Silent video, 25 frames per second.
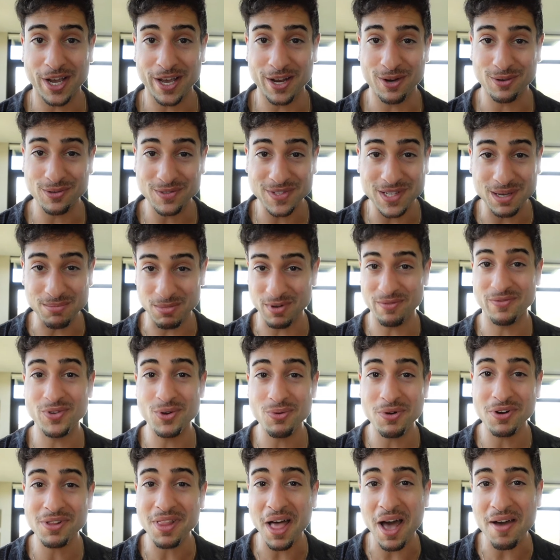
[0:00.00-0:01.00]
I know some of
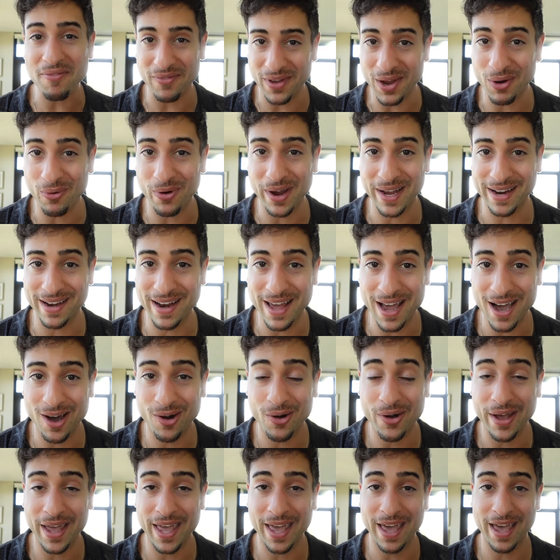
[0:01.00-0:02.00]
you are laughing right
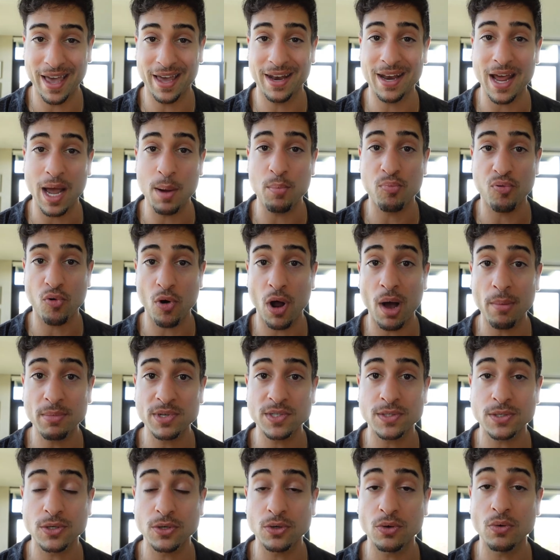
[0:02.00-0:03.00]
now. And I
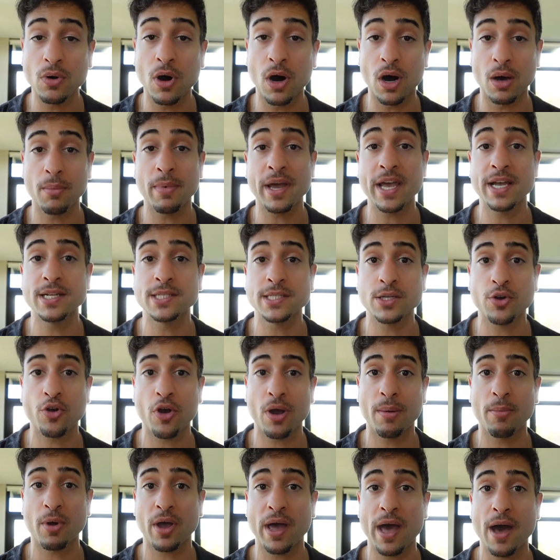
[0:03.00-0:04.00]
promise you on my
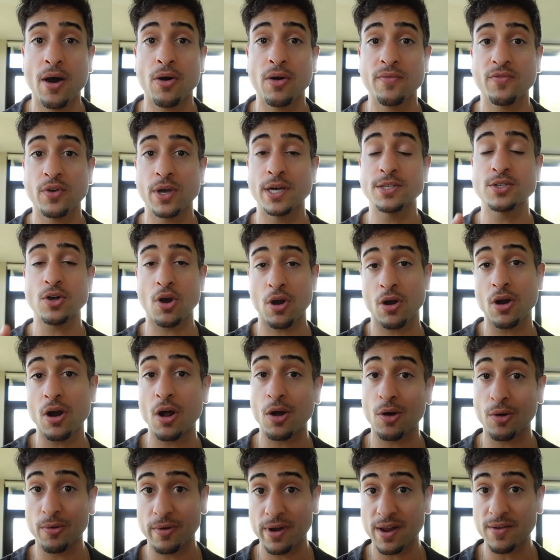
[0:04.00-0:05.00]
Instagram account, if you guys aren't
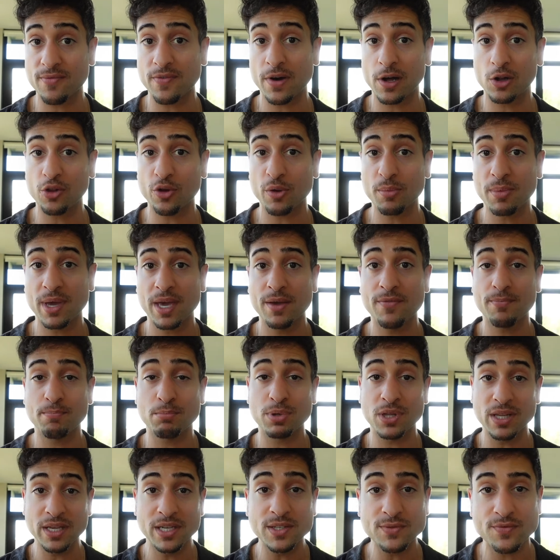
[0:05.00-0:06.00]
already following me,
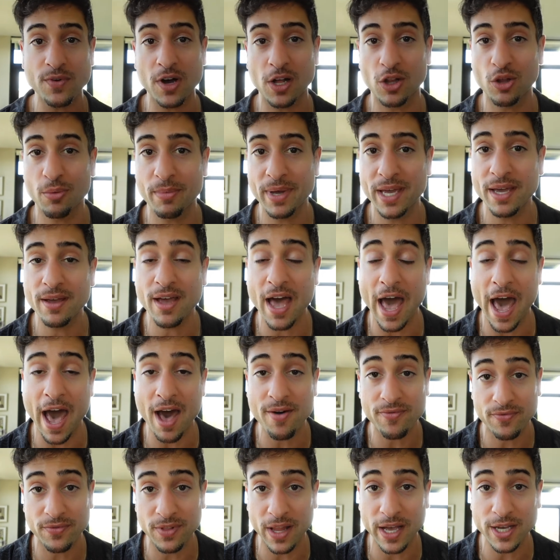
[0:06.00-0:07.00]
please follow me
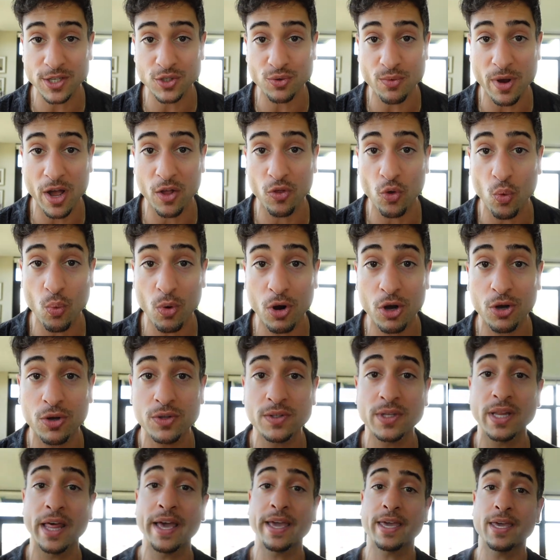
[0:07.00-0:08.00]
at Flex Around the
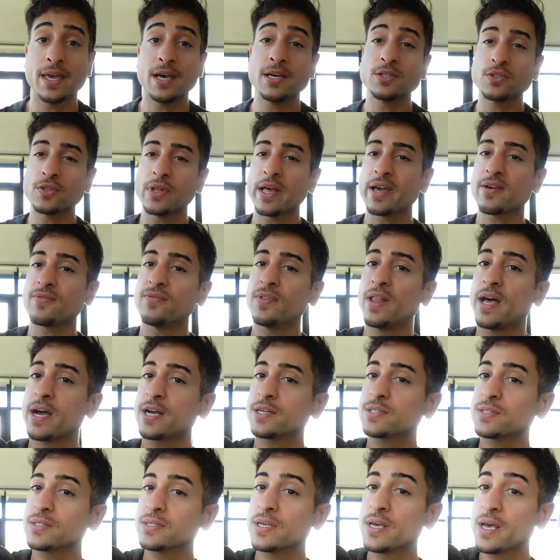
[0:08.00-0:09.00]
World. Like yes, like
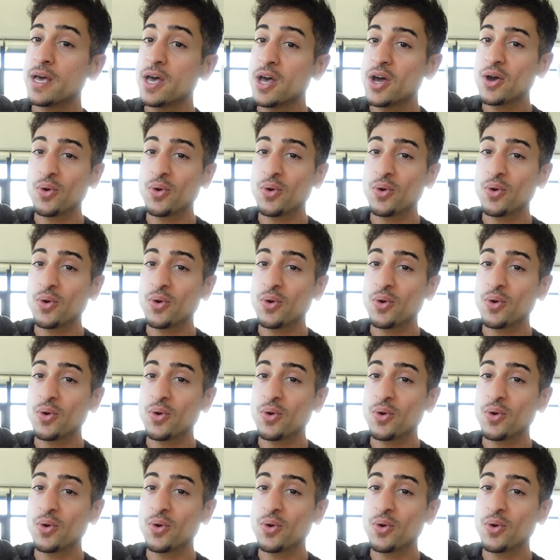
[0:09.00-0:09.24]
Flex.